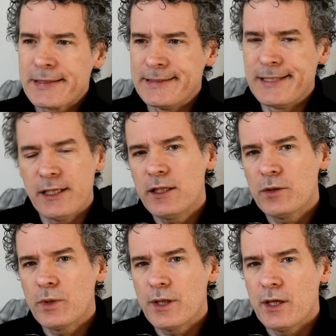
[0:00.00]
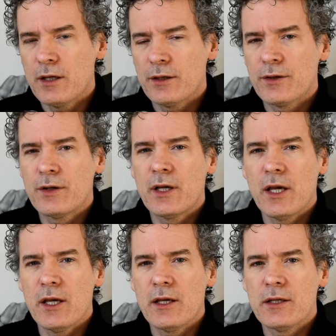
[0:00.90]
dealing with here
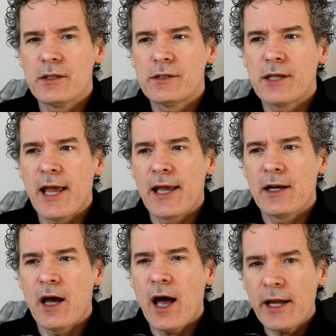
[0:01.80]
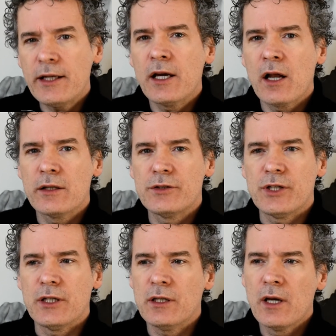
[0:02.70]
is an
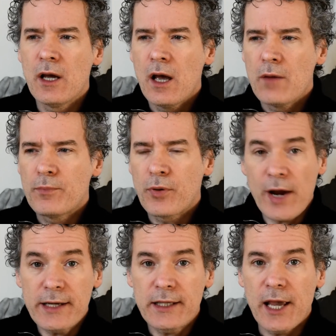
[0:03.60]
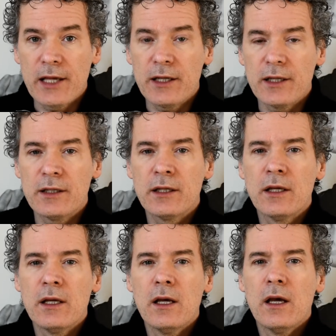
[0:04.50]
ideology predicated
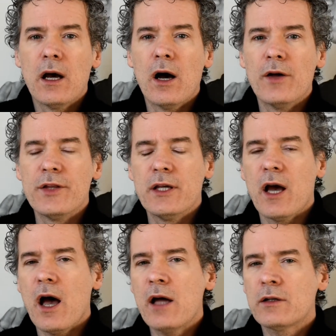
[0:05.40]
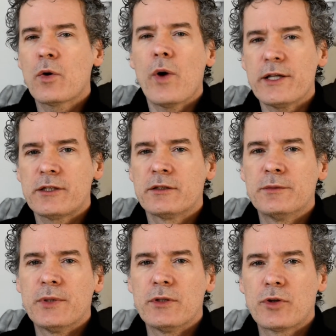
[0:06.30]
on the
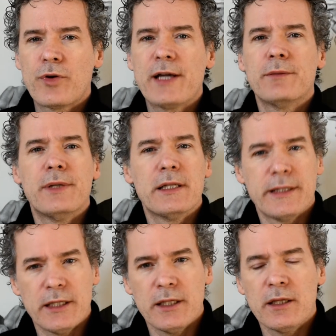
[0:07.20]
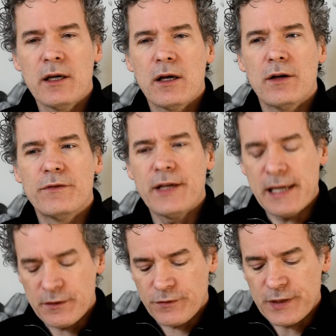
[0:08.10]
unquestionable credibility of
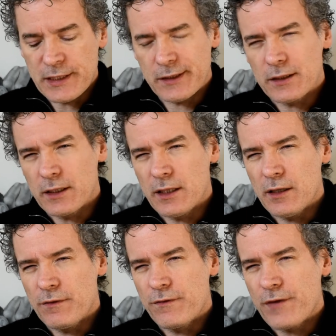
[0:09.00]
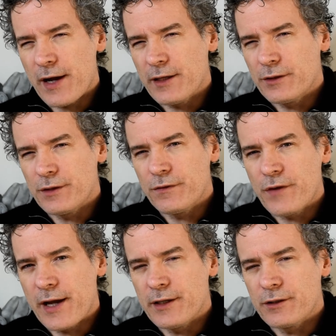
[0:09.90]
infinitely finer and
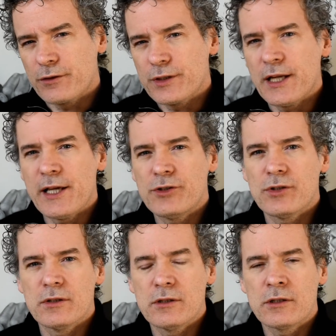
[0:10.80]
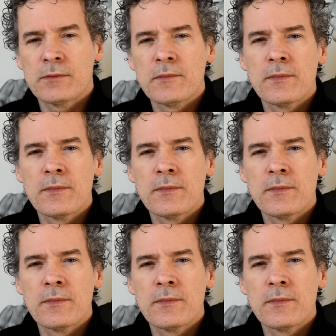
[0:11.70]
finer gradations